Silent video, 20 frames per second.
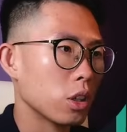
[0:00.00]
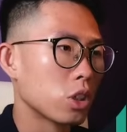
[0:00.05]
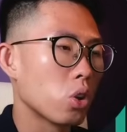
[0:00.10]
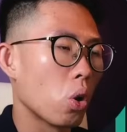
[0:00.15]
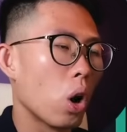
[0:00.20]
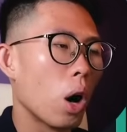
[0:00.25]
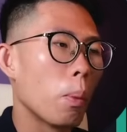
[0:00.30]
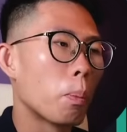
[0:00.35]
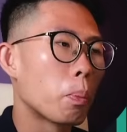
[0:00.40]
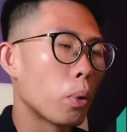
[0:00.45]

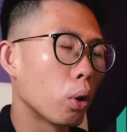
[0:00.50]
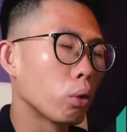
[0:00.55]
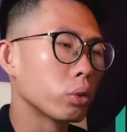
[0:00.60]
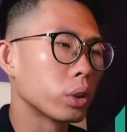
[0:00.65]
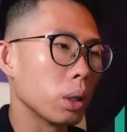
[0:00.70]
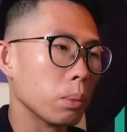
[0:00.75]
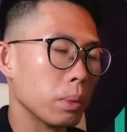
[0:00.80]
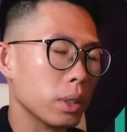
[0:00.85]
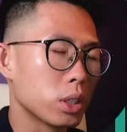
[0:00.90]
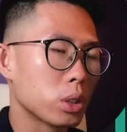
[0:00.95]
So a pro
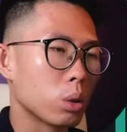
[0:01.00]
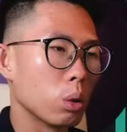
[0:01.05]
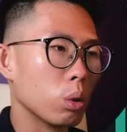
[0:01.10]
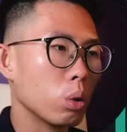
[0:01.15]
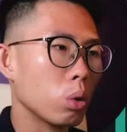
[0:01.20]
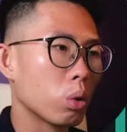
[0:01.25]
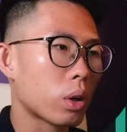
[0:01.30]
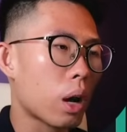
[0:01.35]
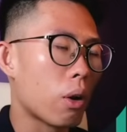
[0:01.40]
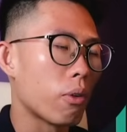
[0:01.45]
tip is to
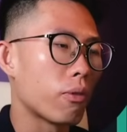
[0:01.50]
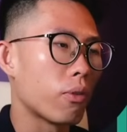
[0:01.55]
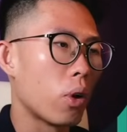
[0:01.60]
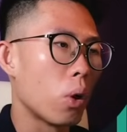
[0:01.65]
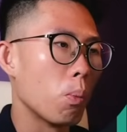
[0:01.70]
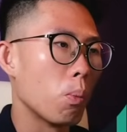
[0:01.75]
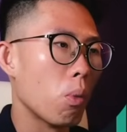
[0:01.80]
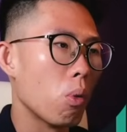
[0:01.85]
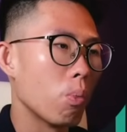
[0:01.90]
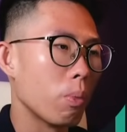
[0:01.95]
look out
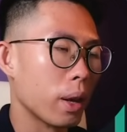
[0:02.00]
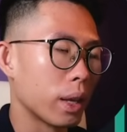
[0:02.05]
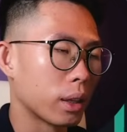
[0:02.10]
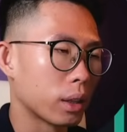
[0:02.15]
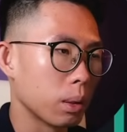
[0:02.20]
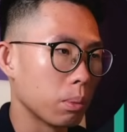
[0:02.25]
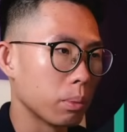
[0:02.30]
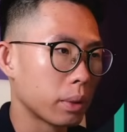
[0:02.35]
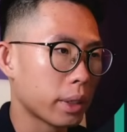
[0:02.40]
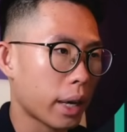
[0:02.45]
for
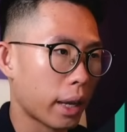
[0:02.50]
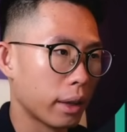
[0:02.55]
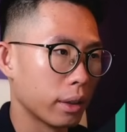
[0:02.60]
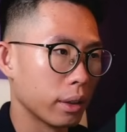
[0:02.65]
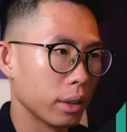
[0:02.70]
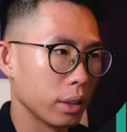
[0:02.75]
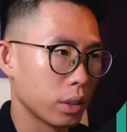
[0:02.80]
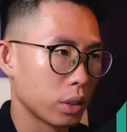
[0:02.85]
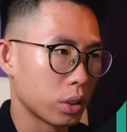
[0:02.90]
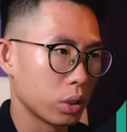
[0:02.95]
momentum
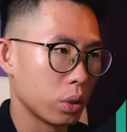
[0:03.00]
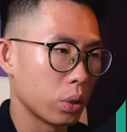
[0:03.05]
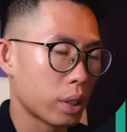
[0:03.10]
candles.